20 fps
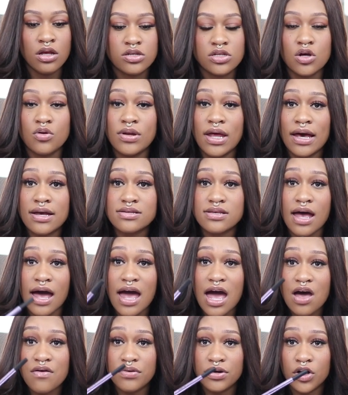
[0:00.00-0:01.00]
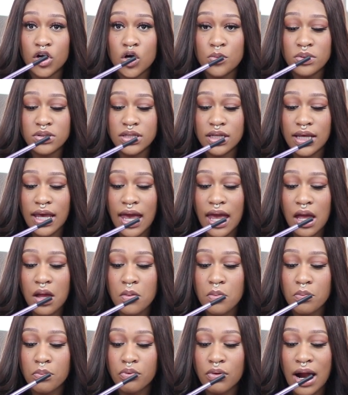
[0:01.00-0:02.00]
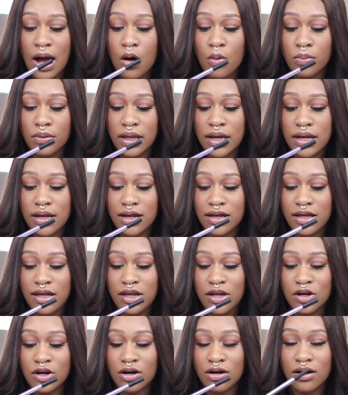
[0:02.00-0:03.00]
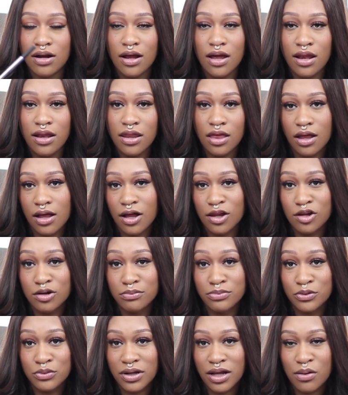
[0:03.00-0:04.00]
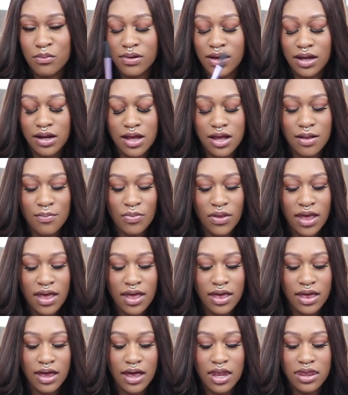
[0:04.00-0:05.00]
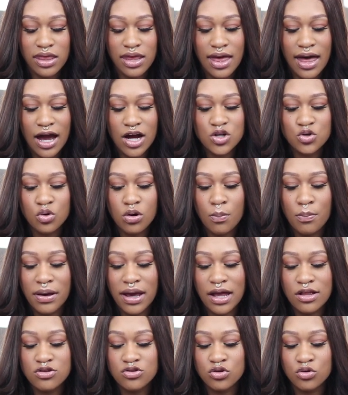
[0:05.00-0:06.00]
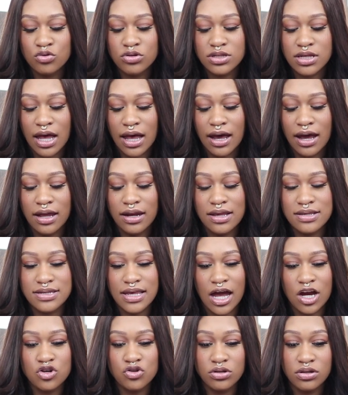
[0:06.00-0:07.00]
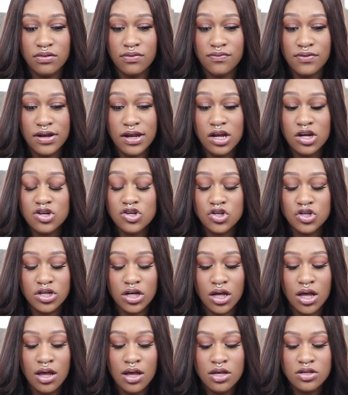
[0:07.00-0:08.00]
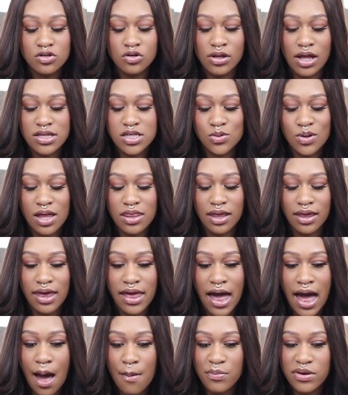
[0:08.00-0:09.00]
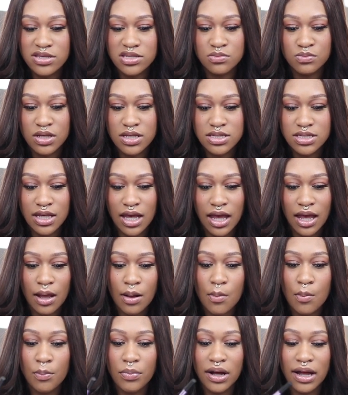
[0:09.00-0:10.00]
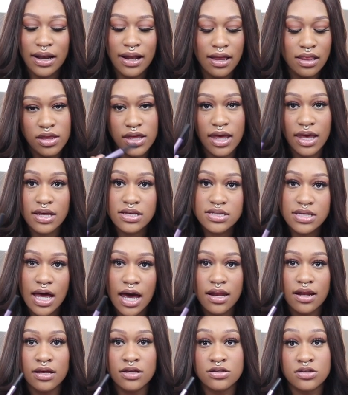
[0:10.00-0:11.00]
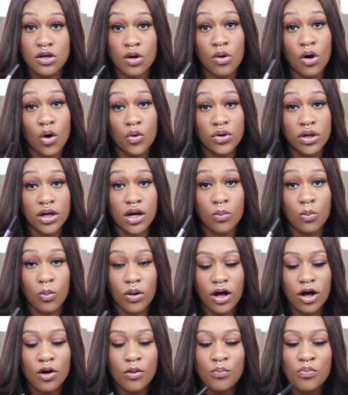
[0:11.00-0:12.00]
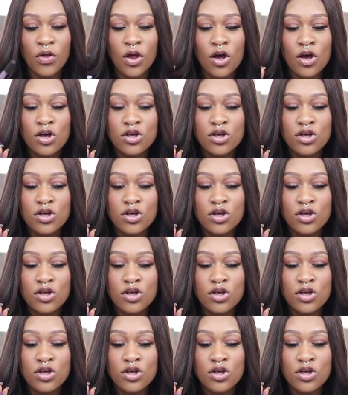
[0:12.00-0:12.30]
So next I have an Urban Decay brow blade in here in the color Brunette Betty, and the actual pencil side is actually finished, so that's why the cap is missing, but the ink side is still holding up well.